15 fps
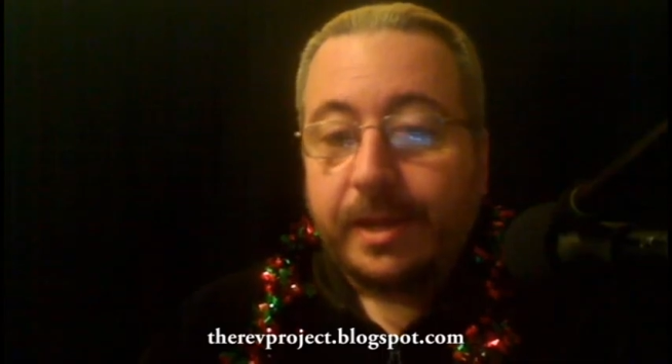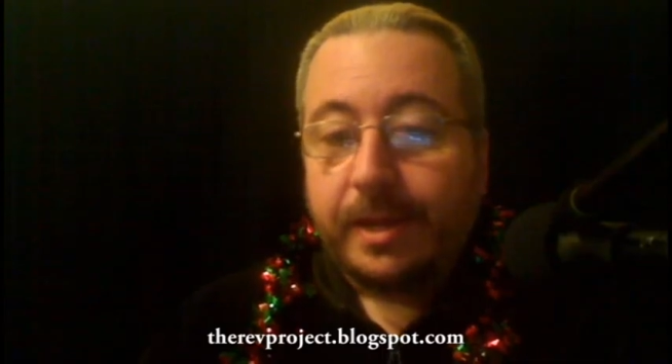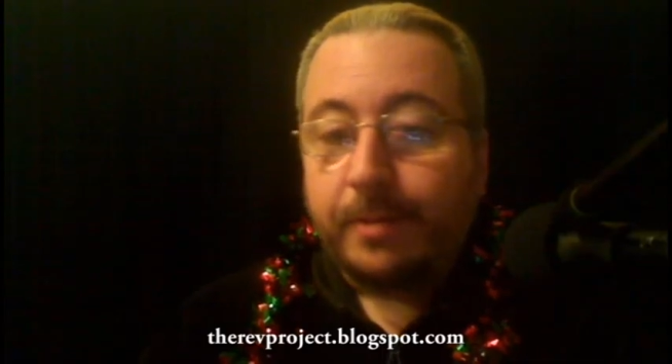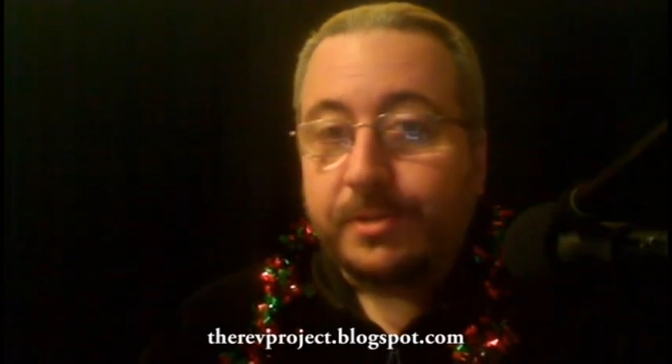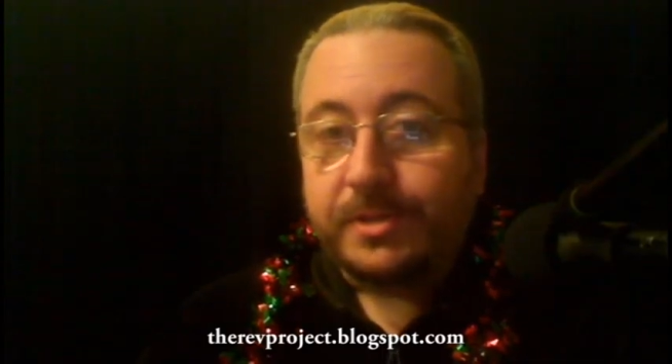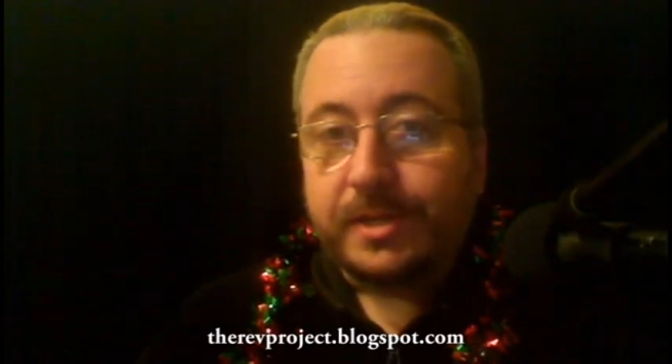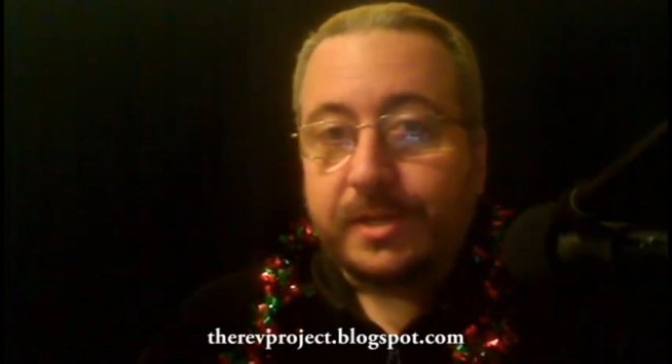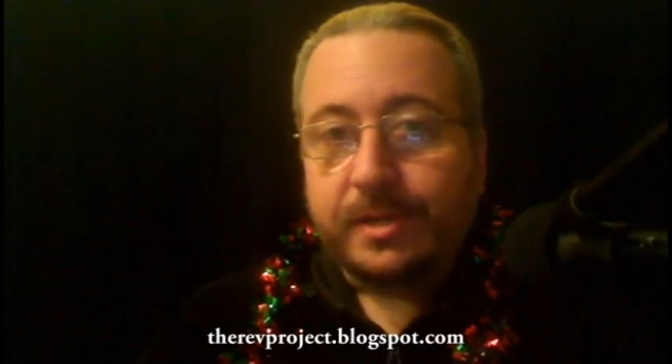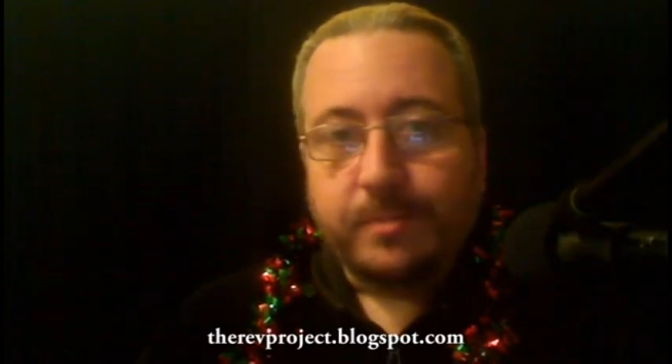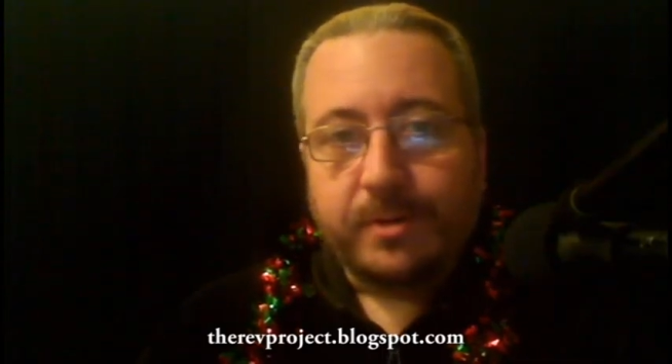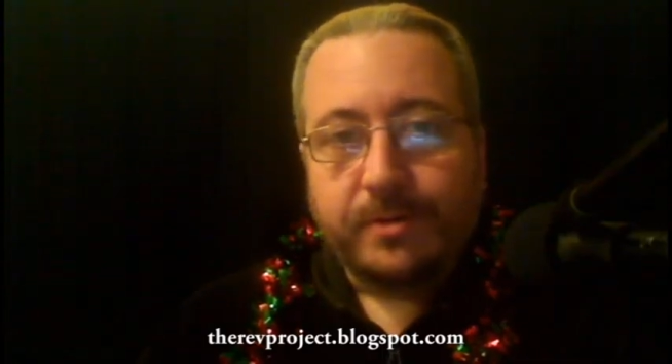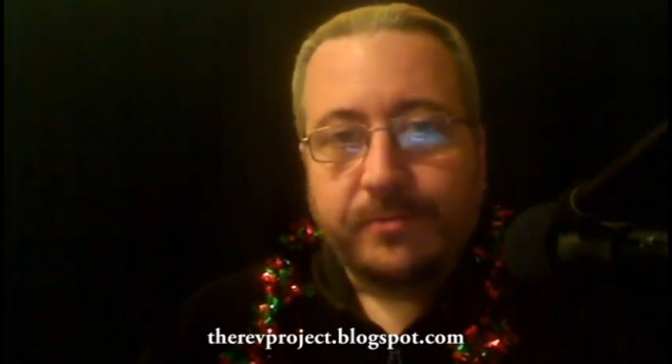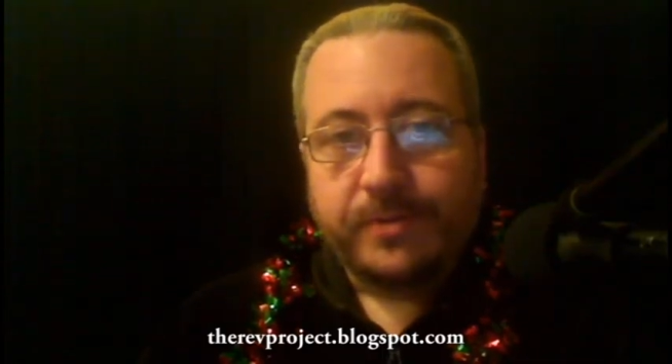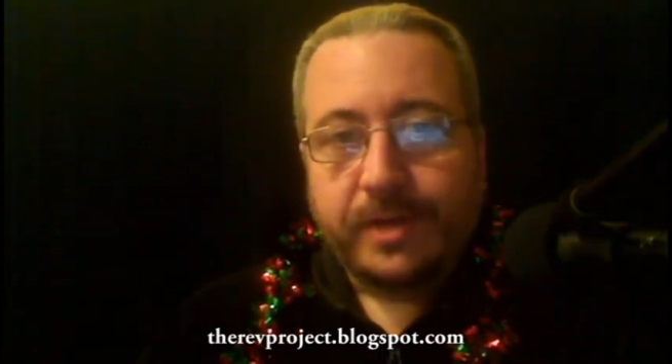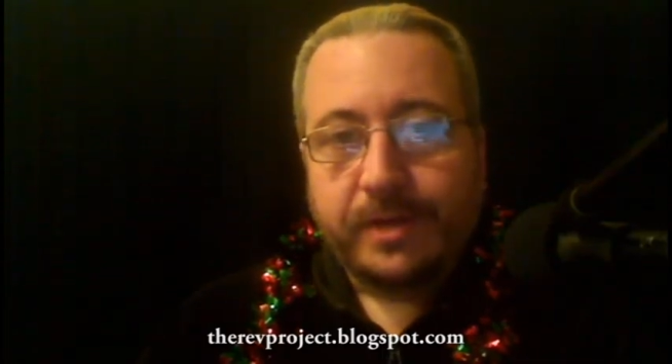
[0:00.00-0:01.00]
and we'll see you
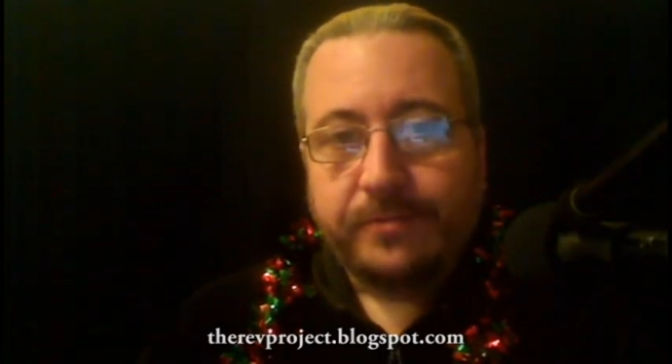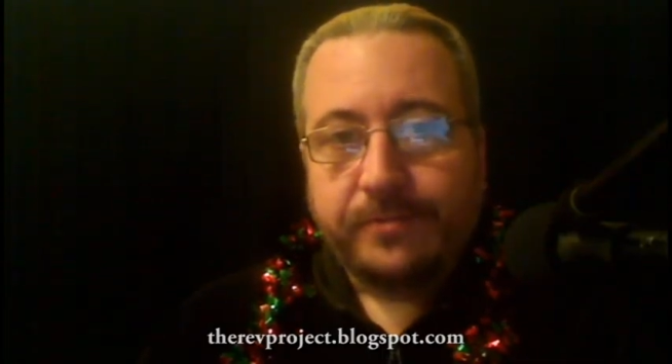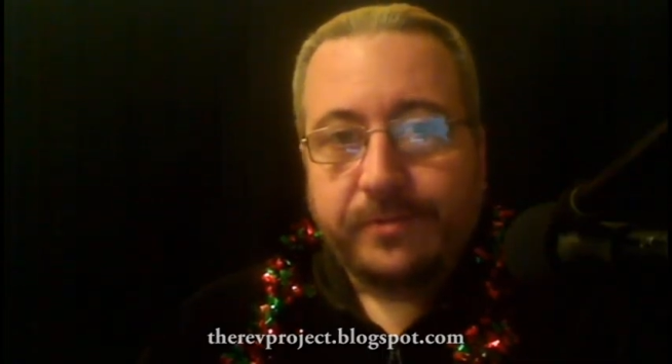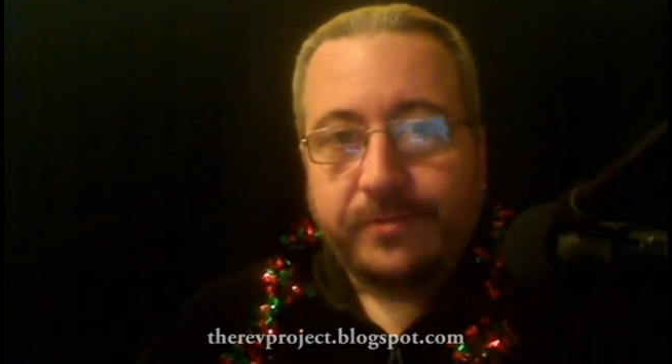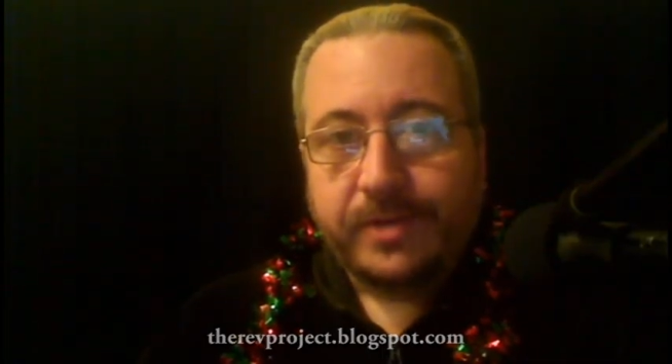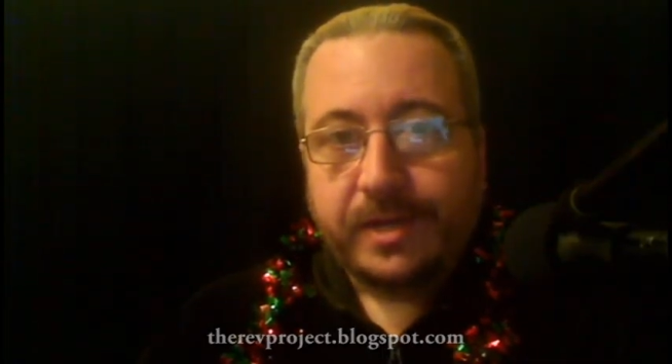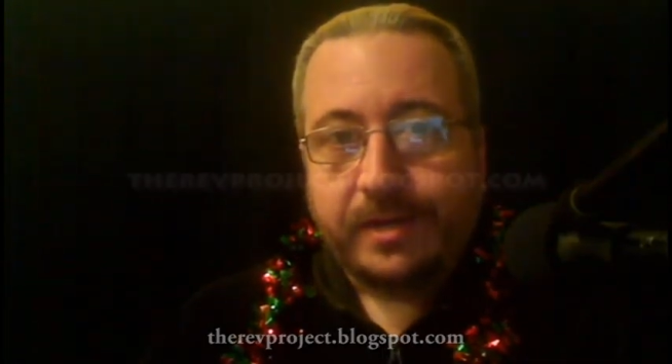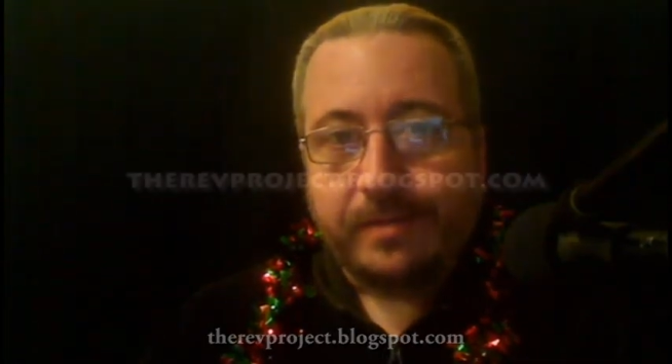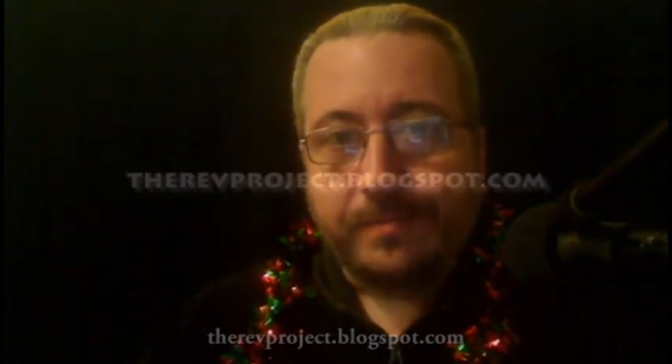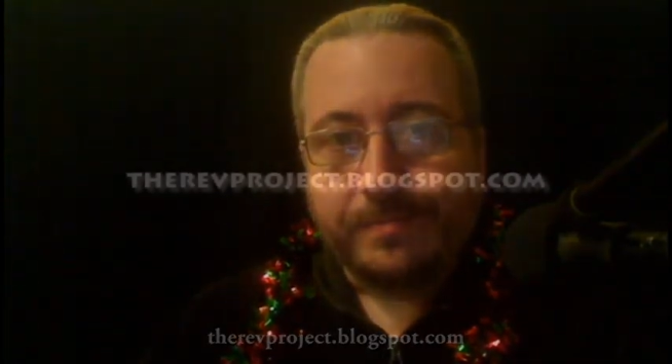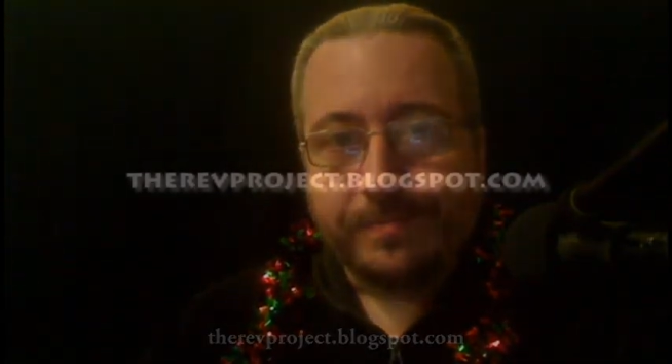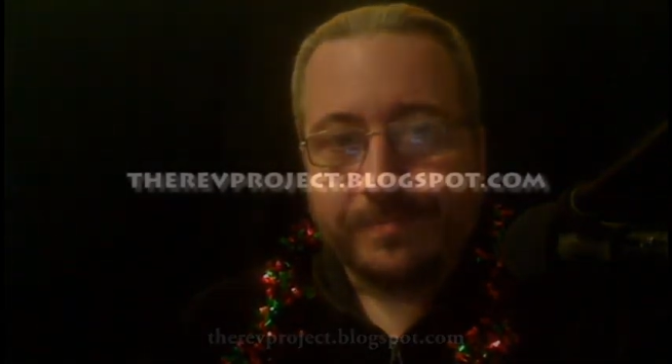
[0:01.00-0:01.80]
tomorrow for day 15.